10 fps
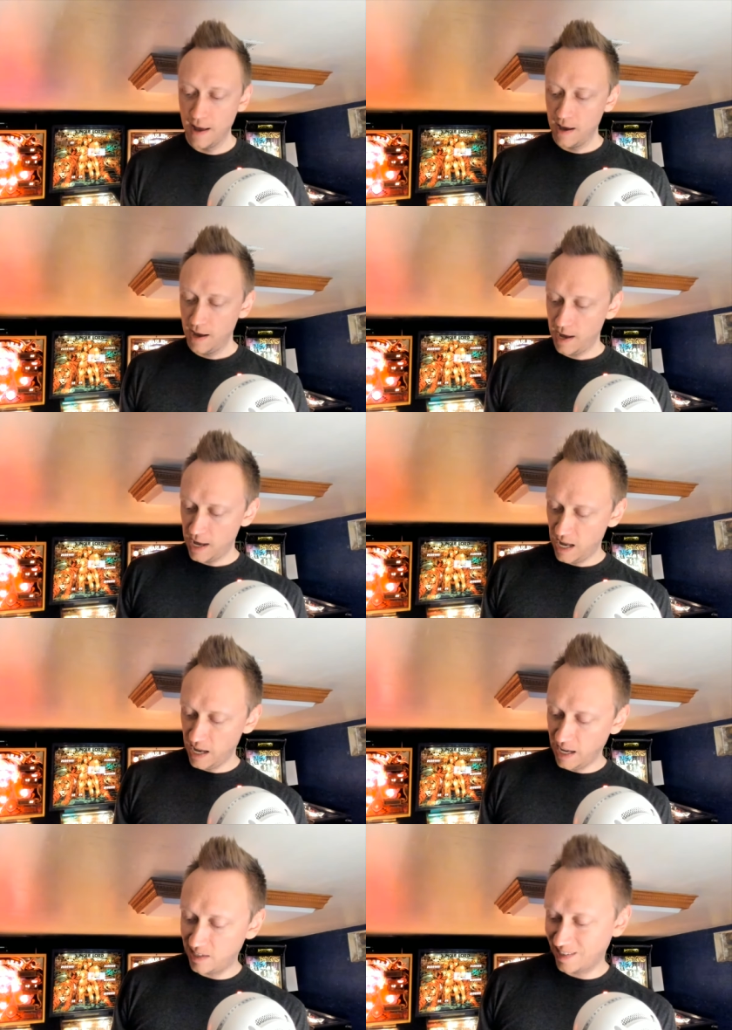
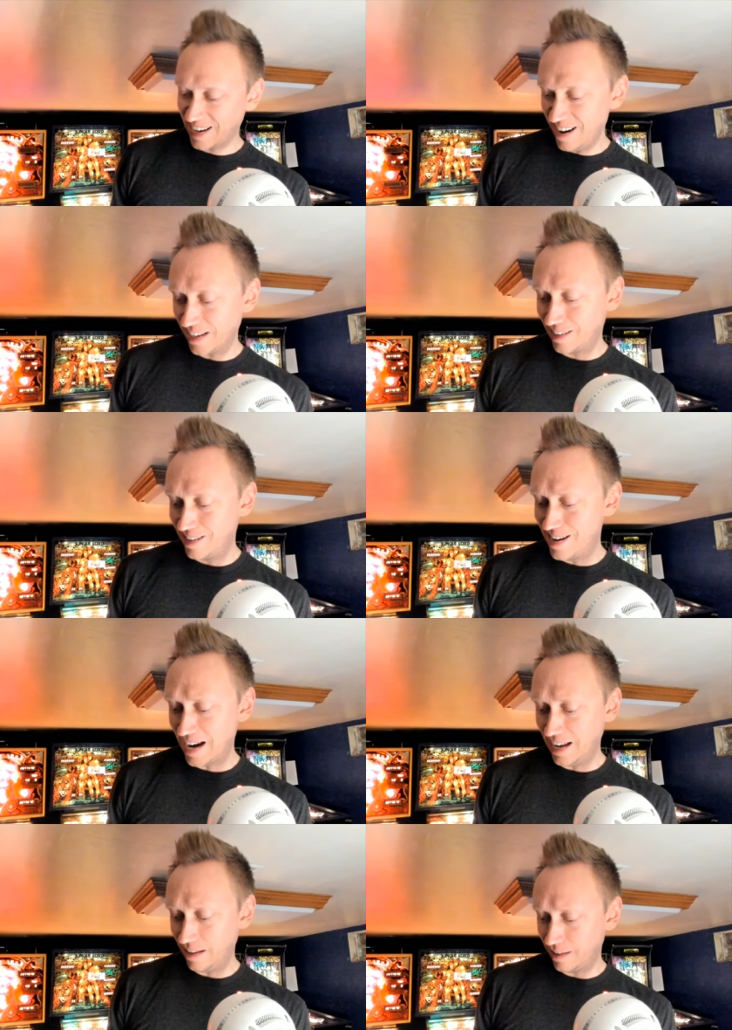It's kind of
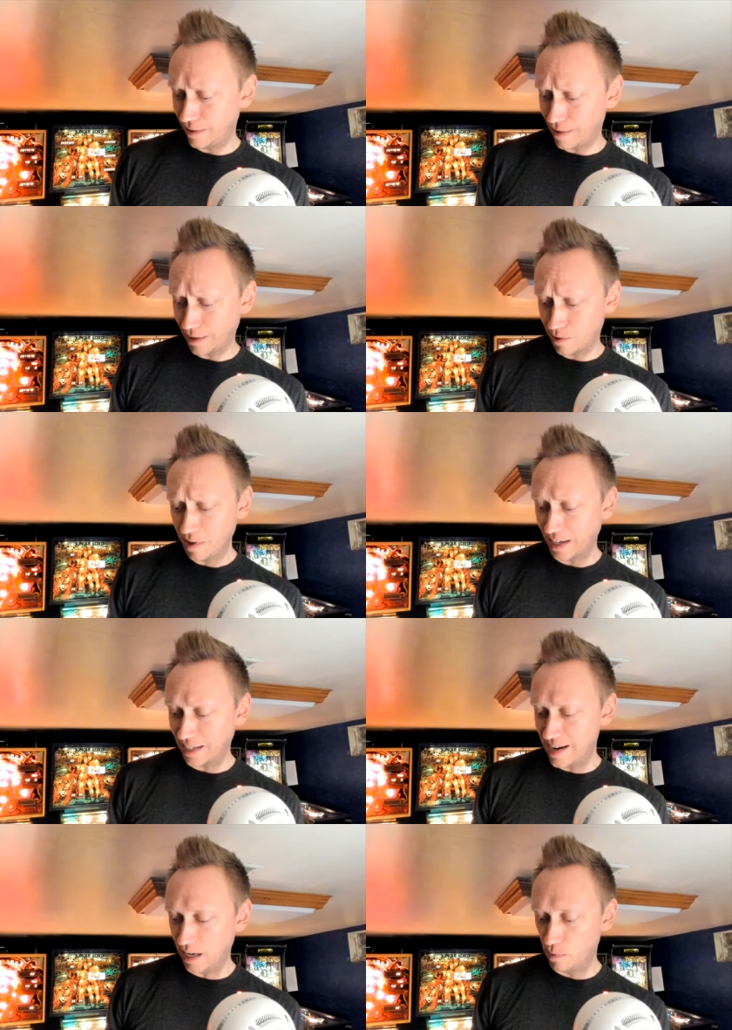like something like
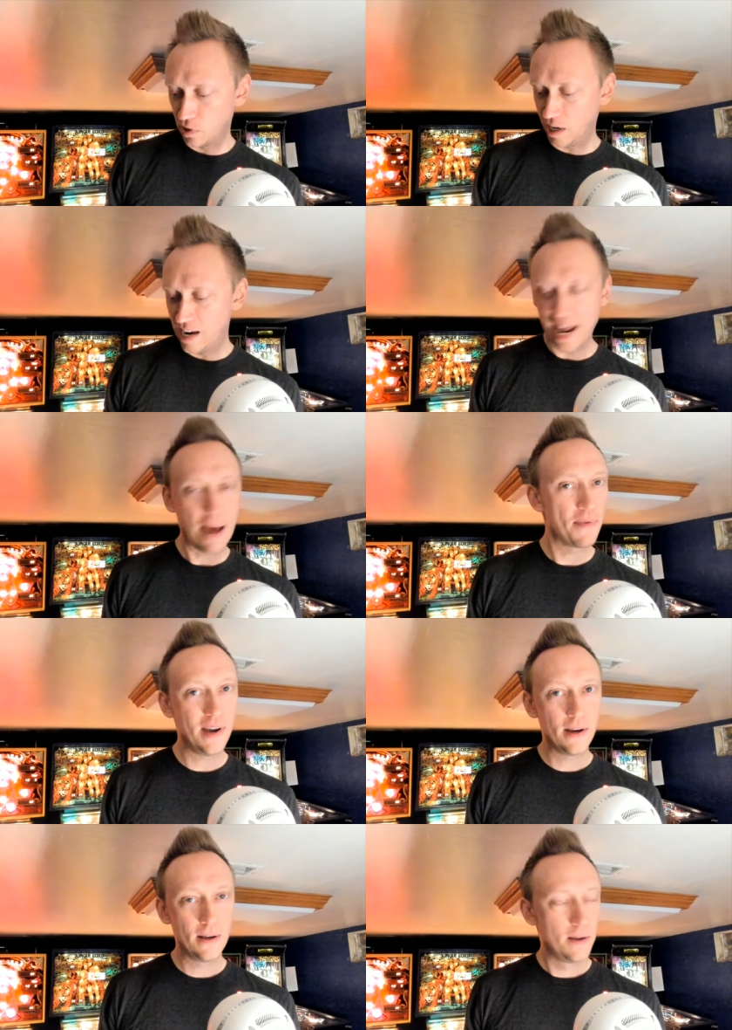90%
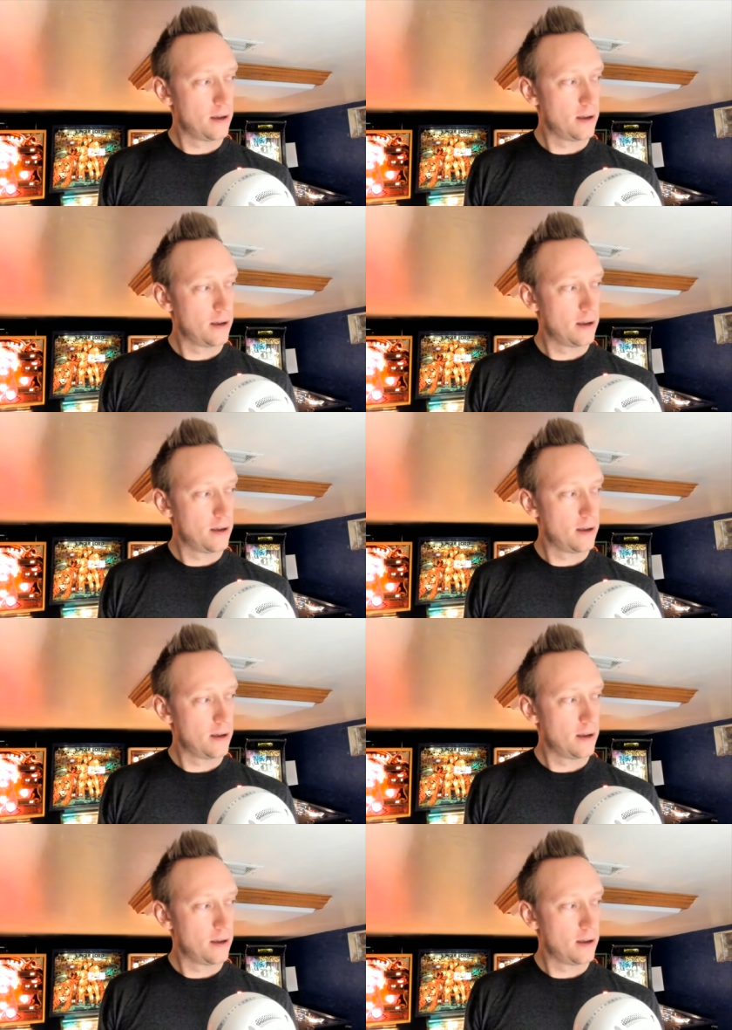naphtha.